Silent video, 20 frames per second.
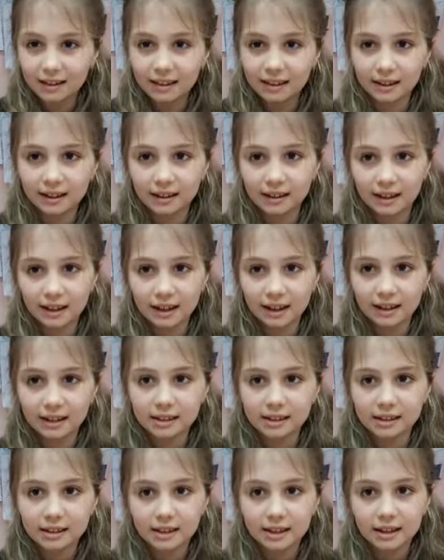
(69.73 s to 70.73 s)
His
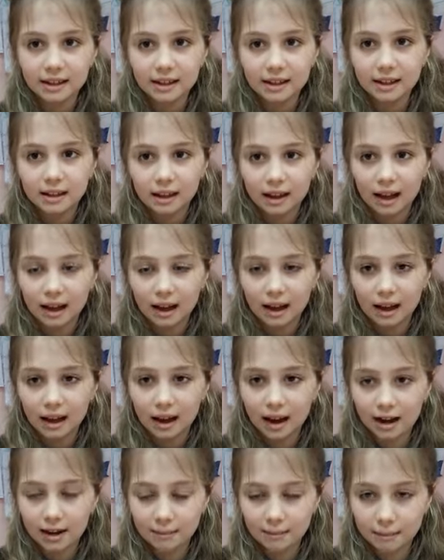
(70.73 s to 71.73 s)
legs
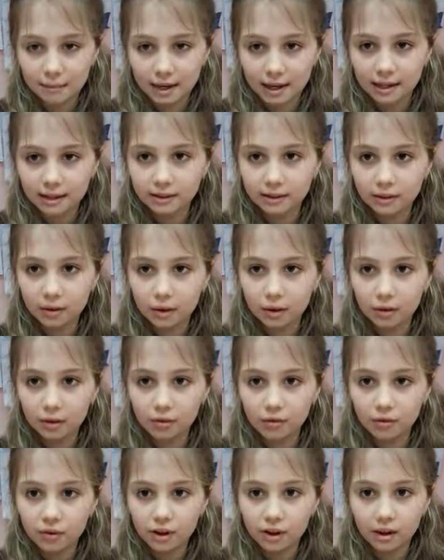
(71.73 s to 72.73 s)
are made
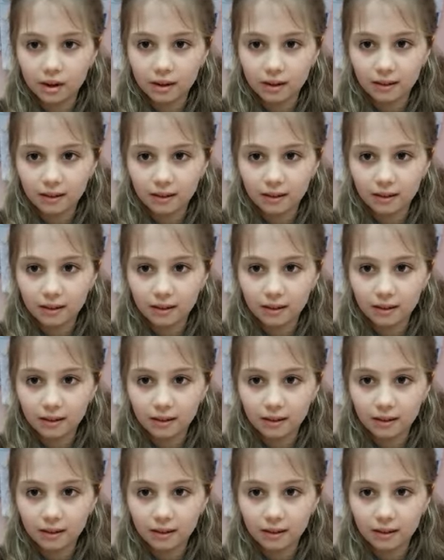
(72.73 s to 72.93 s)
of